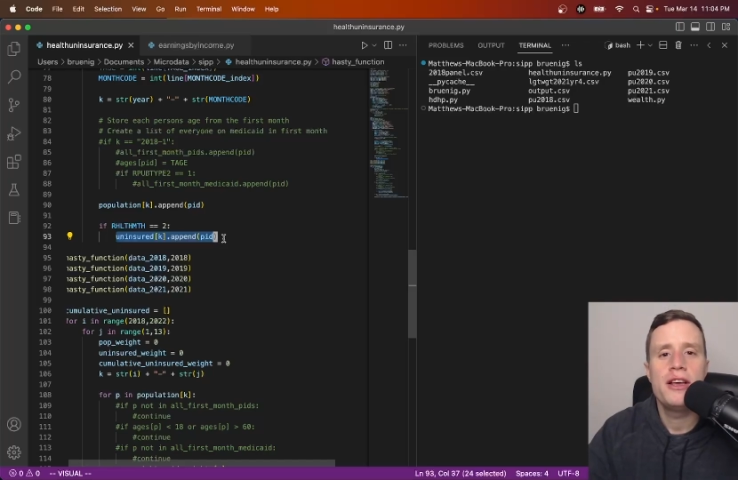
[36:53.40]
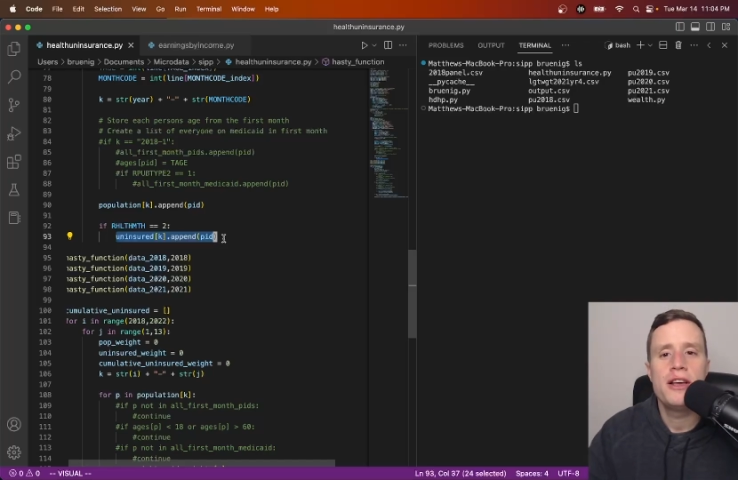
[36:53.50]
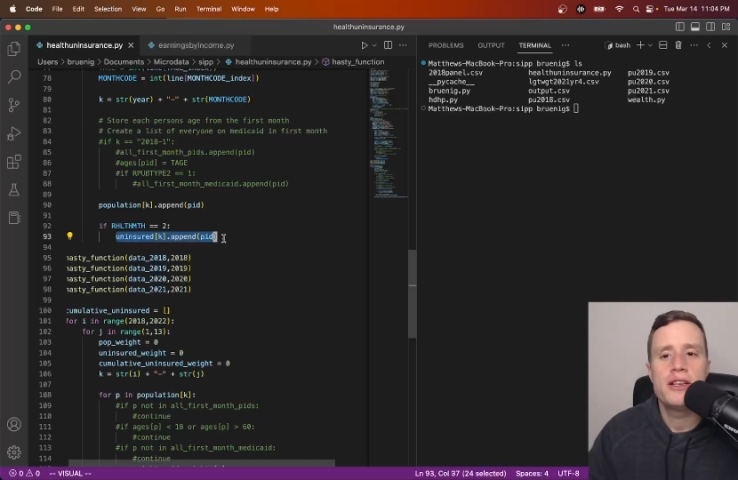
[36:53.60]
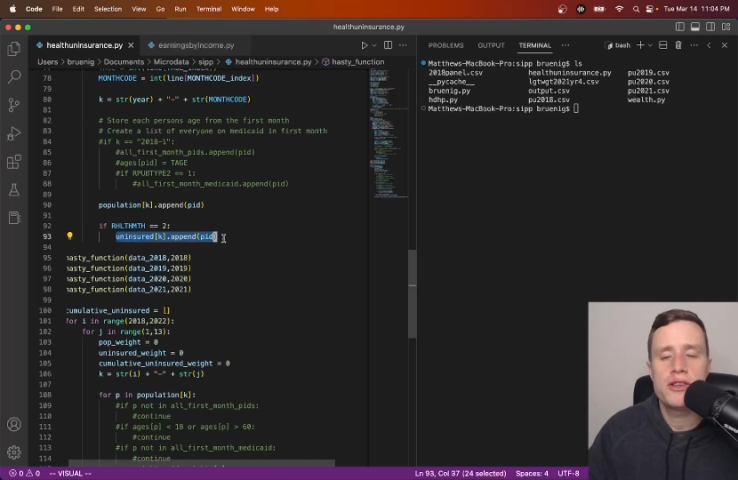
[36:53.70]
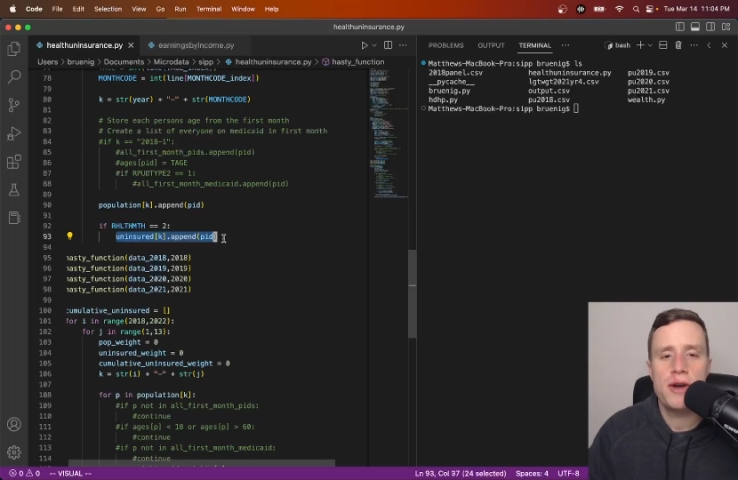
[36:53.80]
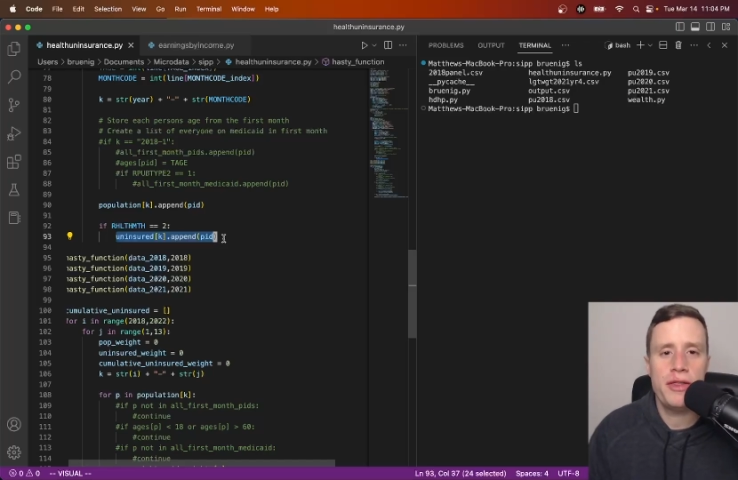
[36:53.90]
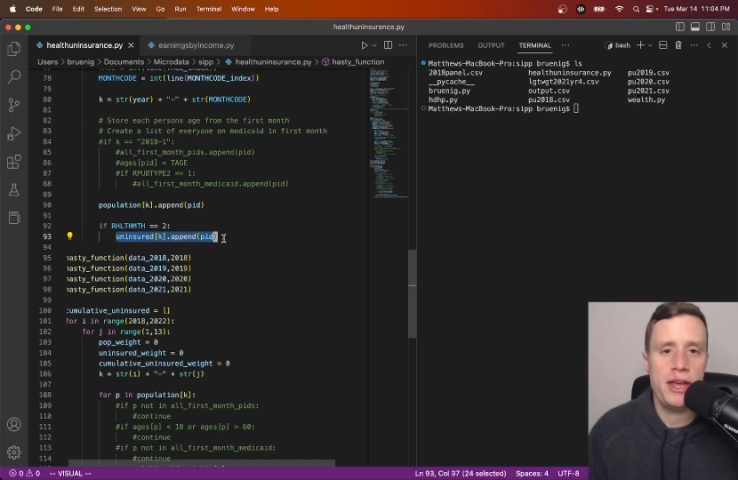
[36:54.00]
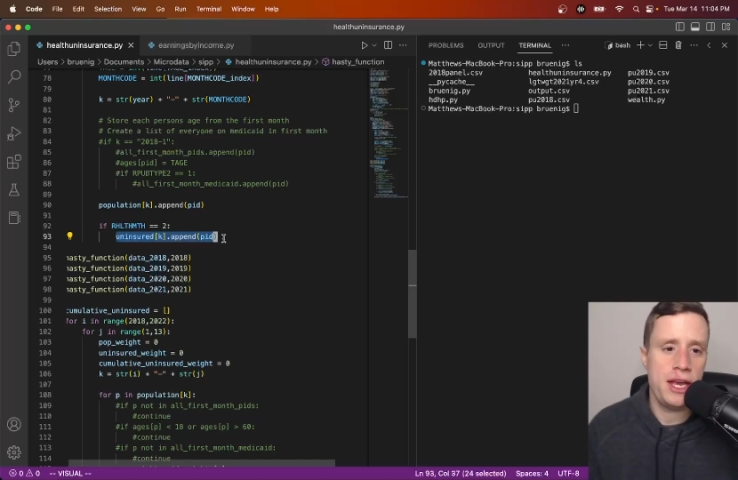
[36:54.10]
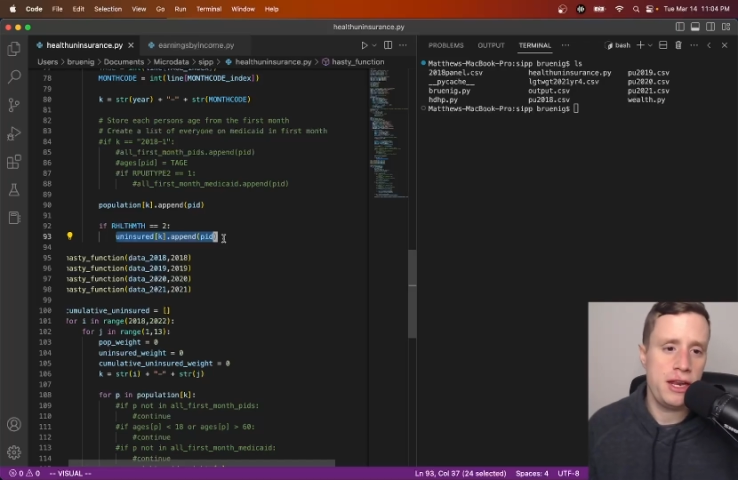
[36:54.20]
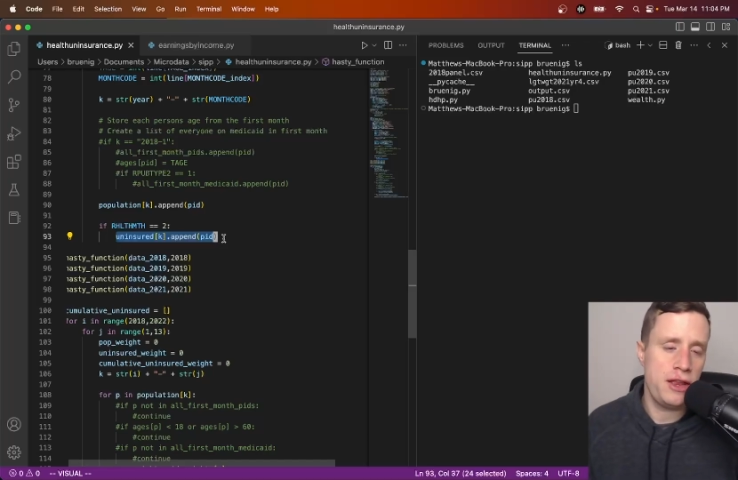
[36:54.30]
So at
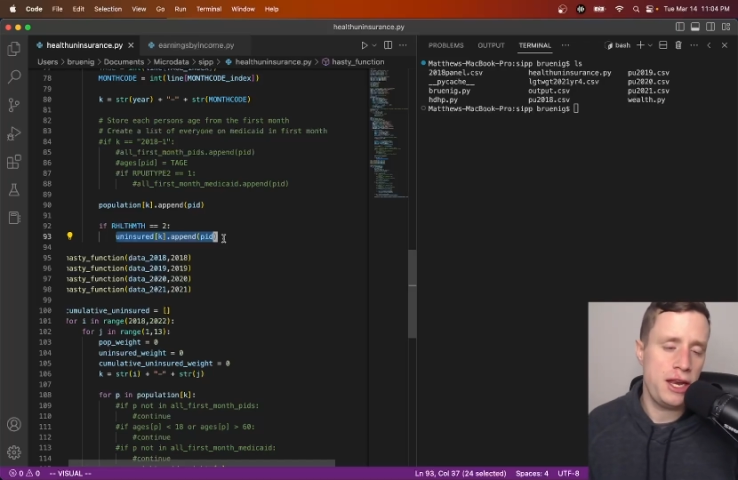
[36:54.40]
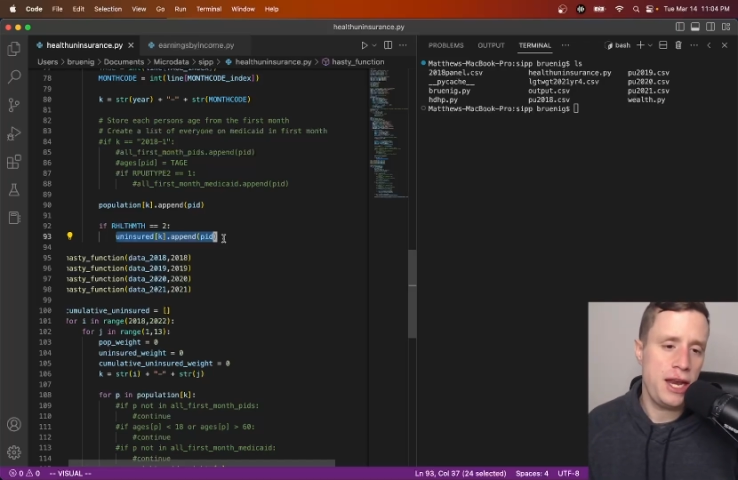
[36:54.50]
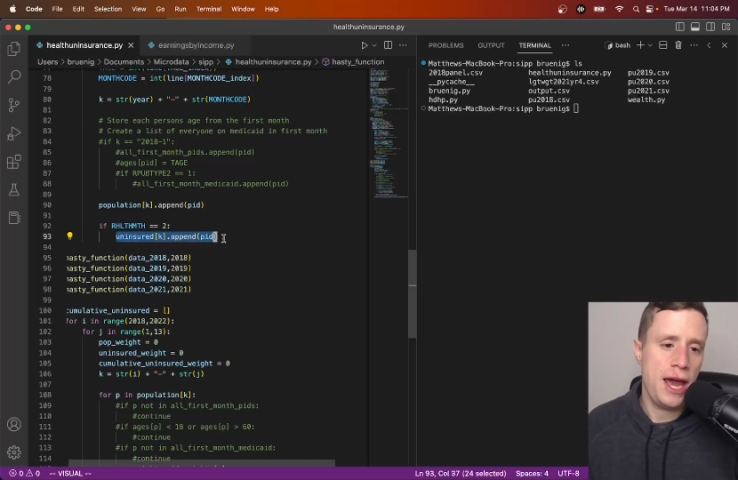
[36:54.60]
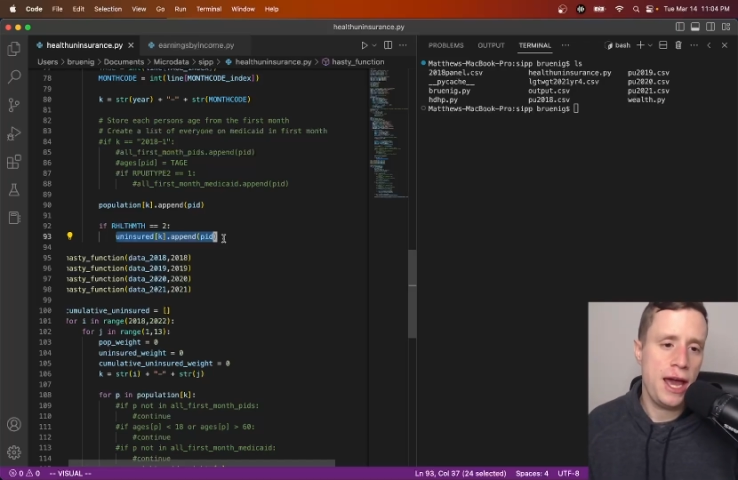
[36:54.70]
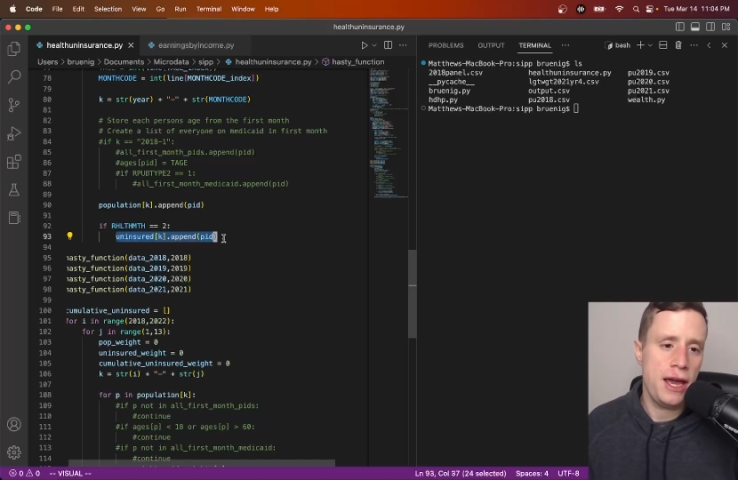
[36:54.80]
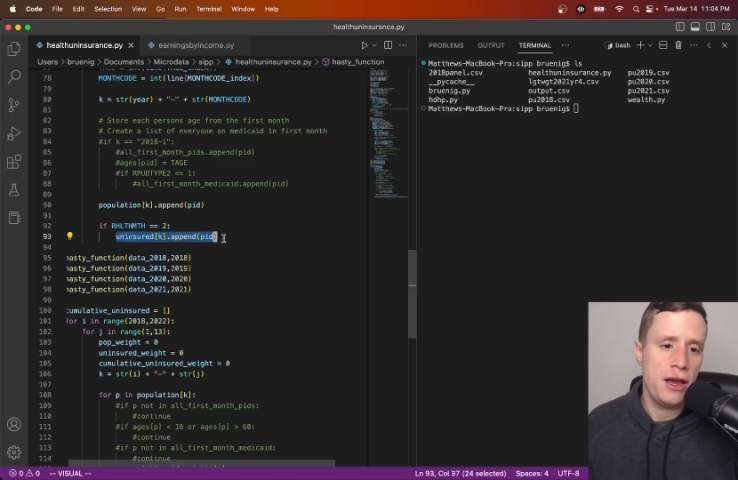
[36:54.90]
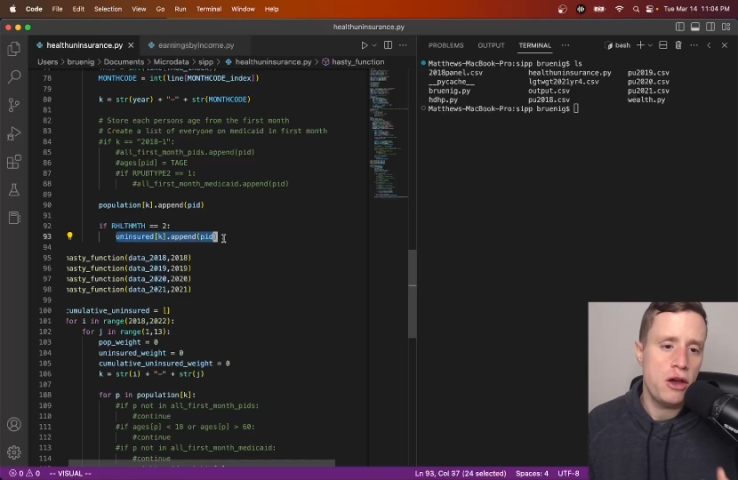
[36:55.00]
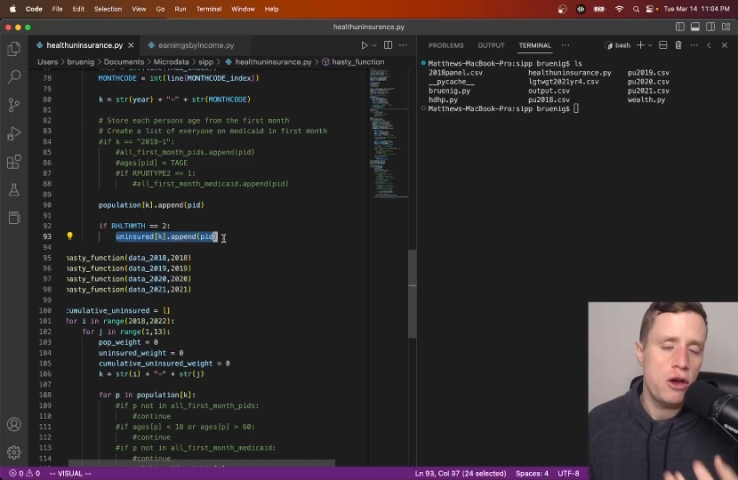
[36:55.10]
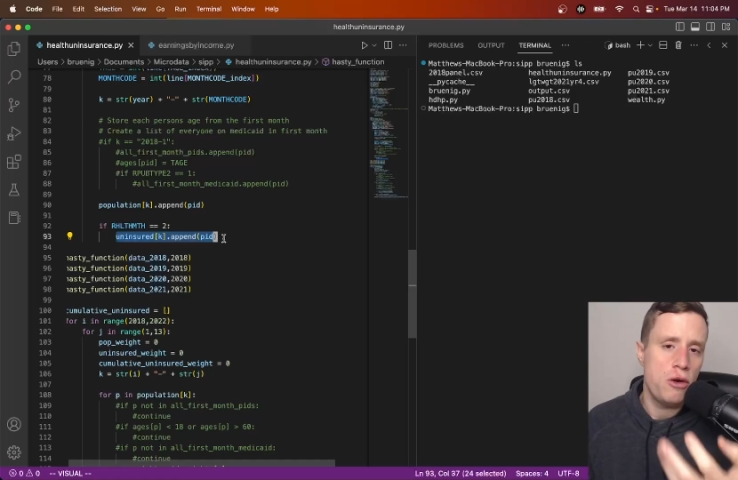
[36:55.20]
the end of the day,